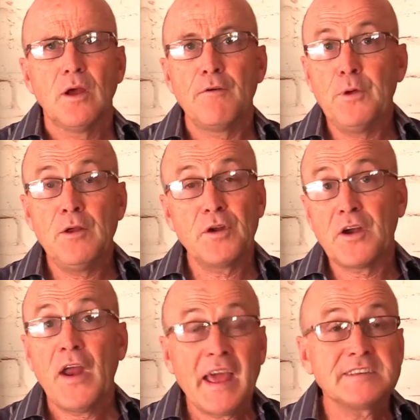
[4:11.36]
you're a
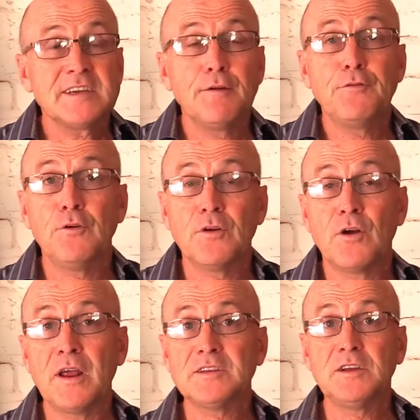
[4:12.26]
cricketer
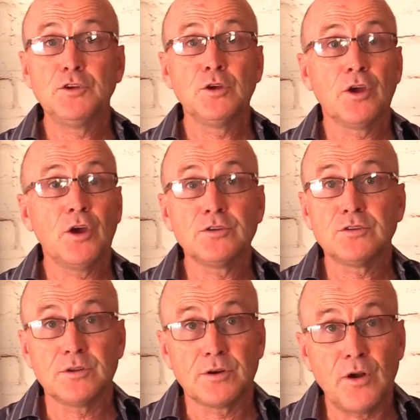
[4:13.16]
and you go
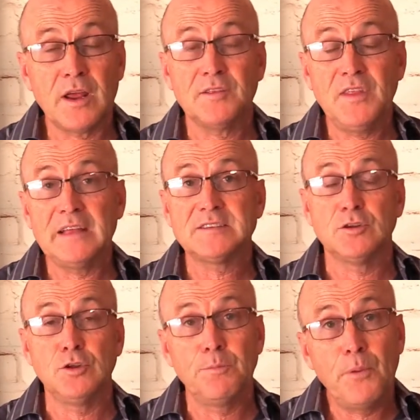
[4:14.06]
to the cricket nets
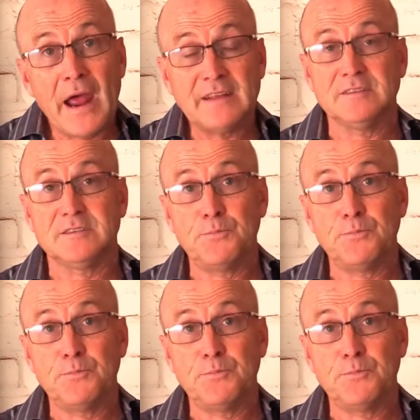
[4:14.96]
and you practice,